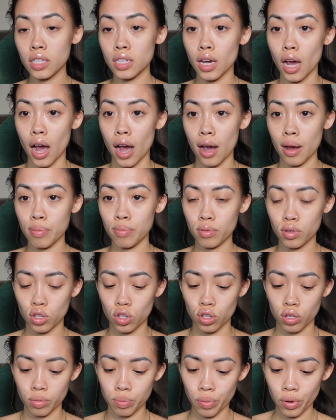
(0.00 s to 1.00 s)
top,
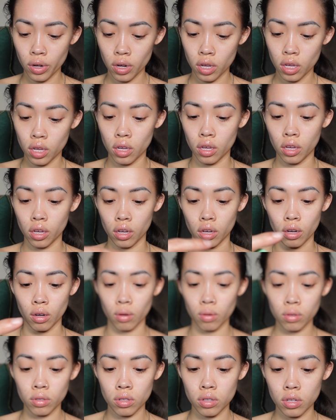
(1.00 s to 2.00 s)
super
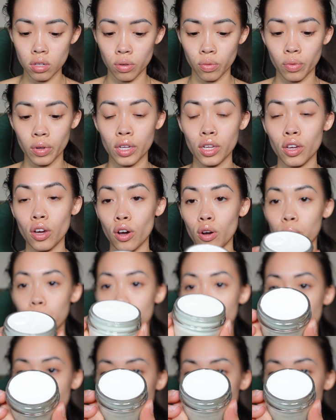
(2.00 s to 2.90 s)
cute. When you open